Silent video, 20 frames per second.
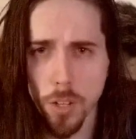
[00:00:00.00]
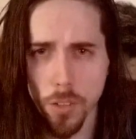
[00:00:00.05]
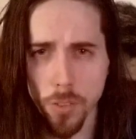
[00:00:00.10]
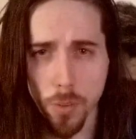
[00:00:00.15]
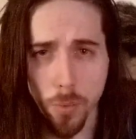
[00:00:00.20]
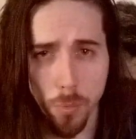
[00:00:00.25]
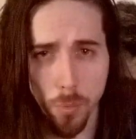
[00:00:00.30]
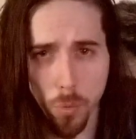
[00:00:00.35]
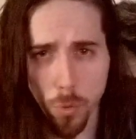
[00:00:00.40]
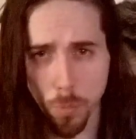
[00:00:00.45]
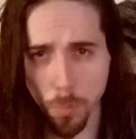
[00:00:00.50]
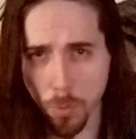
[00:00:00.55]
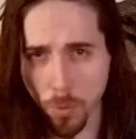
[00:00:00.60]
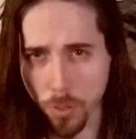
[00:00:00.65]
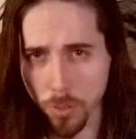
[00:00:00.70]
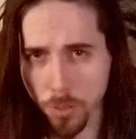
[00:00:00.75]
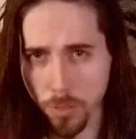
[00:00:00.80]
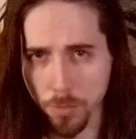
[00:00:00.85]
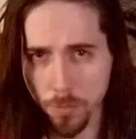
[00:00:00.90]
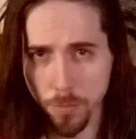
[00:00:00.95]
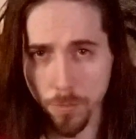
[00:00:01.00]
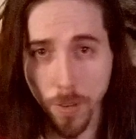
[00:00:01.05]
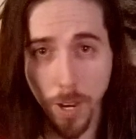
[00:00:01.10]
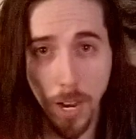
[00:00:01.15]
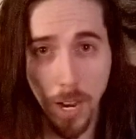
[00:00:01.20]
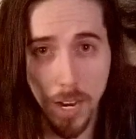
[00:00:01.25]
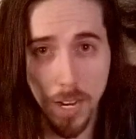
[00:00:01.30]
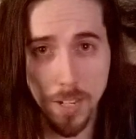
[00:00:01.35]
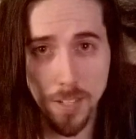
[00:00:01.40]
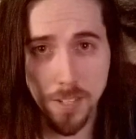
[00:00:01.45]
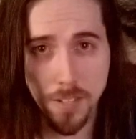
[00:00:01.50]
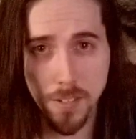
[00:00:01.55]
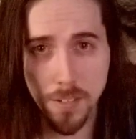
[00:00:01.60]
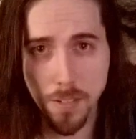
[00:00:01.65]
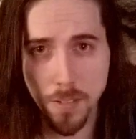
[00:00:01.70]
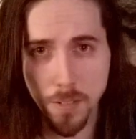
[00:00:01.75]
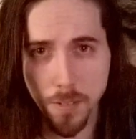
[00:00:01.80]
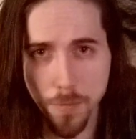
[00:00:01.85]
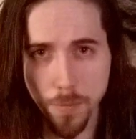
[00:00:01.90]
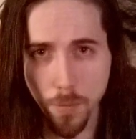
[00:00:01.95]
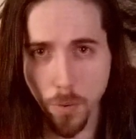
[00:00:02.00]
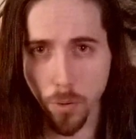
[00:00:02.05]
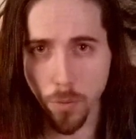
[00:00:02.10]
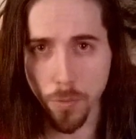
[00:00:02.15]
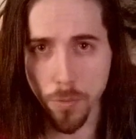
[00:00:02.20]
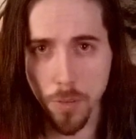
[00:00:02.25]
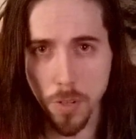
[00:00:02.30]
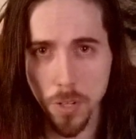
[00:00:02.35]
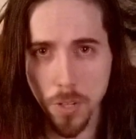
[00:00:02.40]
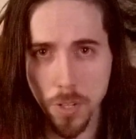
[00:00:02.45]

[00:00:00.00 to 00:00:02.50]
The rulebook is vast, full of